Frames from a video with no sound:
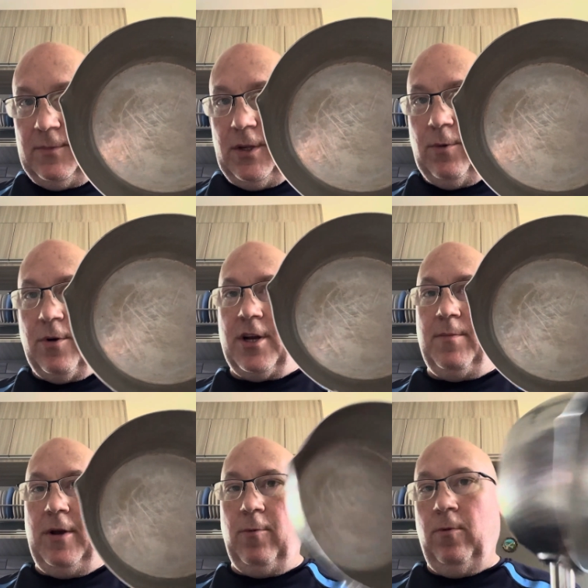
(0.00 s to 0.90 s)
we're going
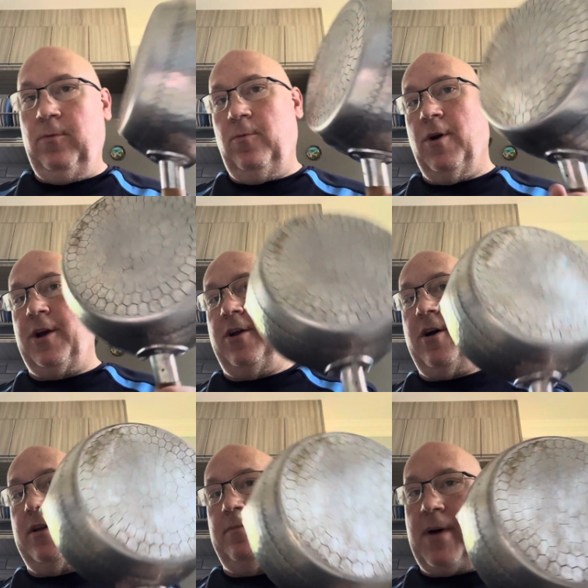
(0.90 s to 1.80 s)
to be working
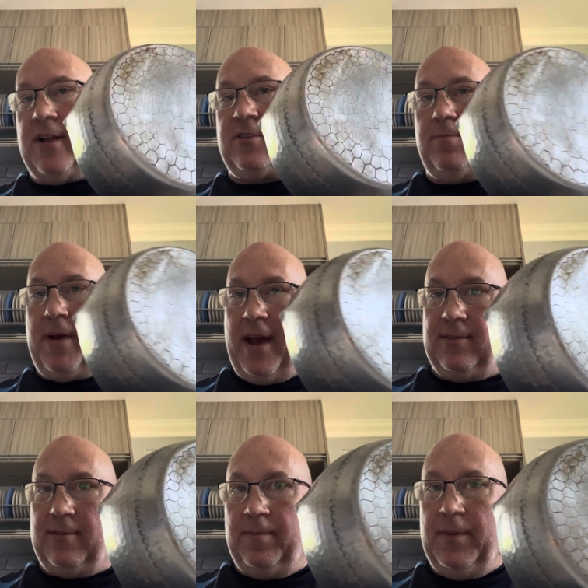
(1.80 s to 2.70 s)
on pots and
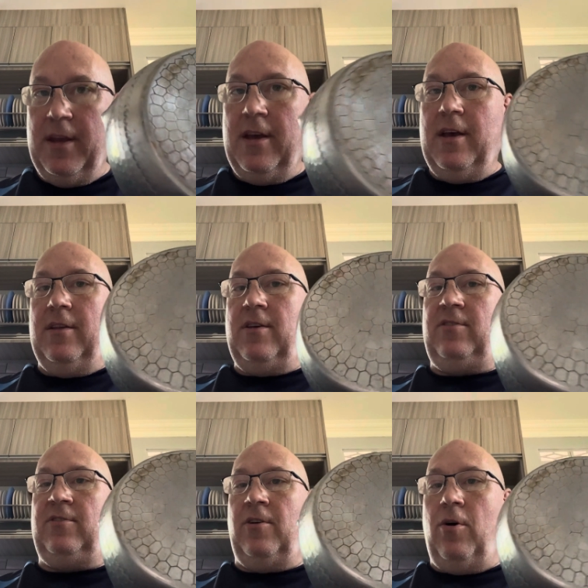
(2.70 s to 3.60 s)
pans. This
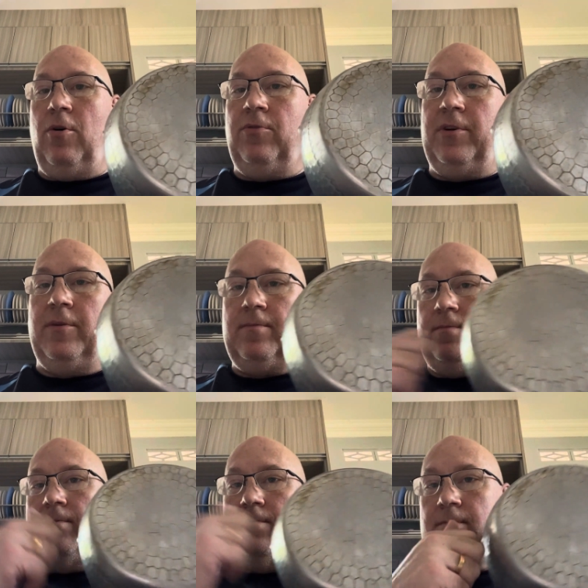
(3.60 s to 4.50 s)
is an old
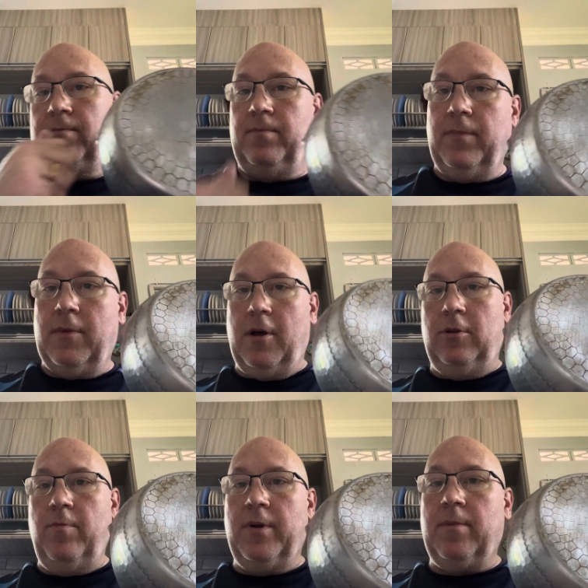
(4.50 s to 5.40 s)

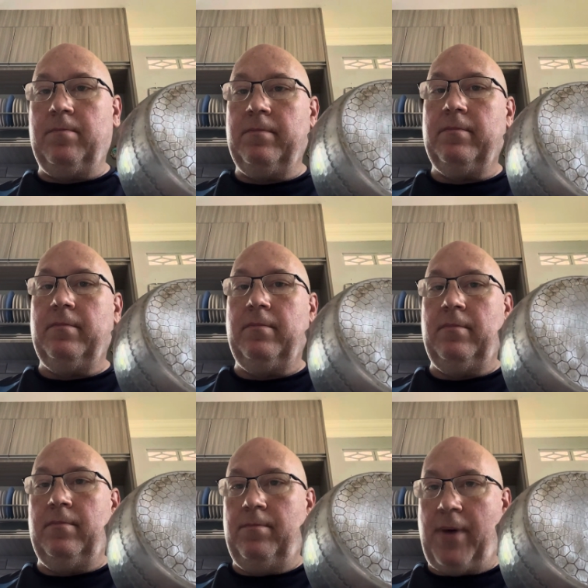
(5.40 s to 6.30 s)
aluminum
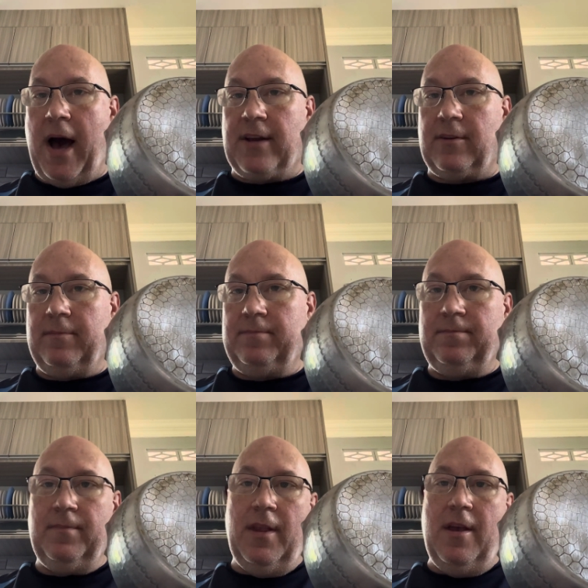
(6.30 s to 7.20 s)
pot,
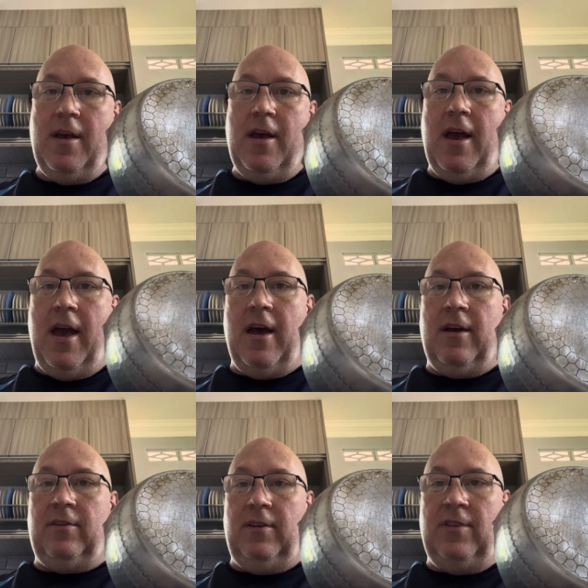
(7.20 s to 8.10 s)

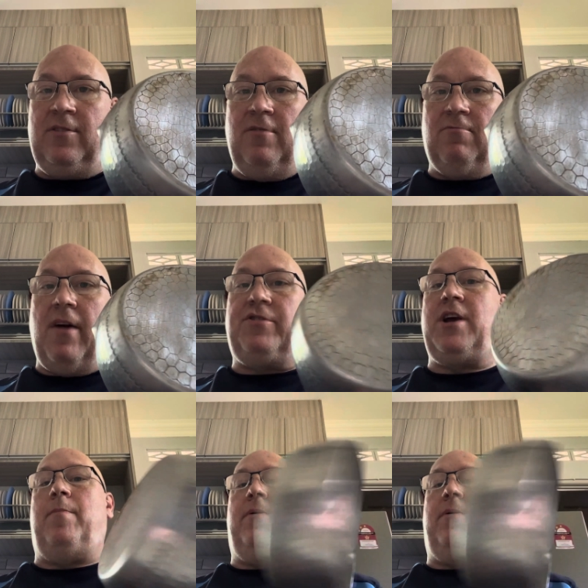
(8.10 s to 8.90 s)
and it's in rough shape,